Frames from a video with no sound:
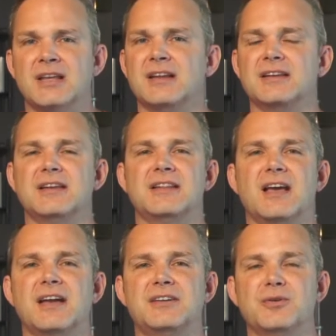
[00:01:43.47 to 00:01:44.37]
And again, the
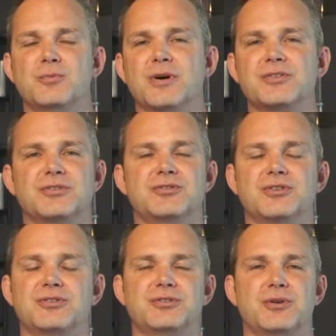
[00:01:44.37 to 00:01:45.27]
idea wasn't
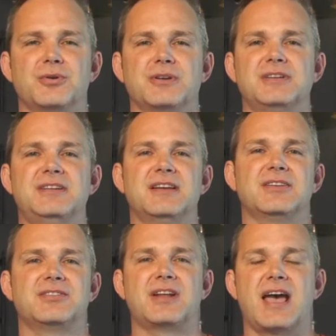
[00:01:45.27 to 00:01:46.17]
just, you know,
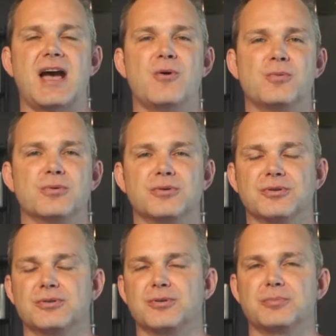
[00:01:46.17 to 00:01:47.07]
against outward
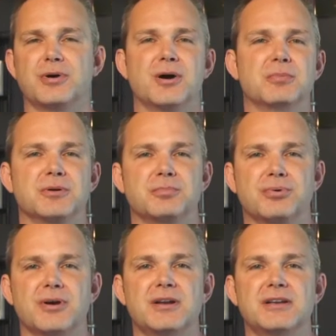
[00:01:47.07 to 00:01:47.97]
or, or public
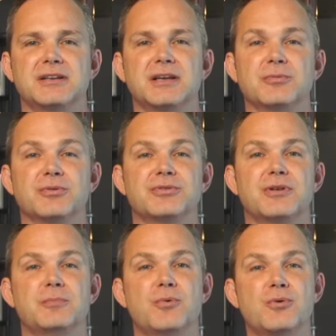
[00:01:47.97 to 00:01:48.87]
praying, it was
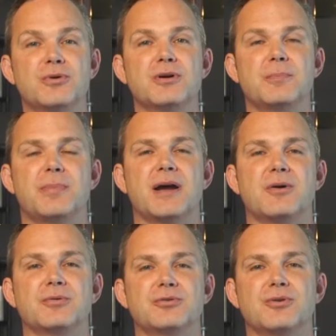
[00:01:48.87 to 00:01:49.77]
more
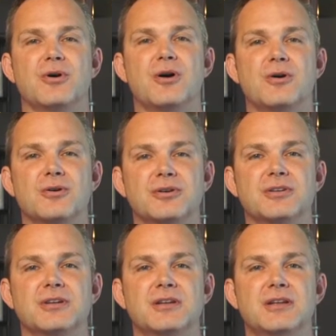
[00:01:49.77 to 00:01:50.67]
about your
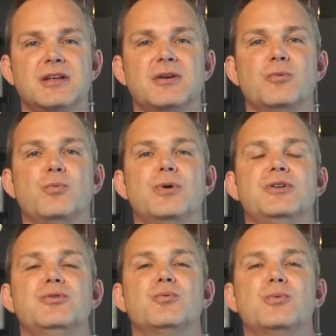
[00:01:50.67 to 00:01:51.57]
heart
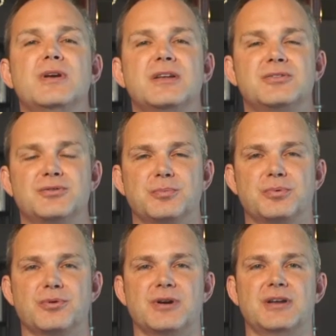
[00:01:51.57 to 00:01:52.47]
when you went to
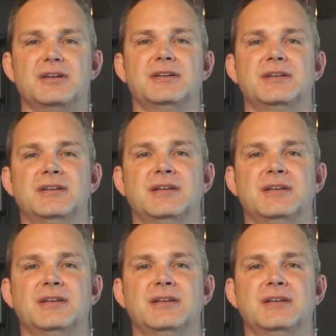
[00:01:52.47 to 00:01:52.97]
pray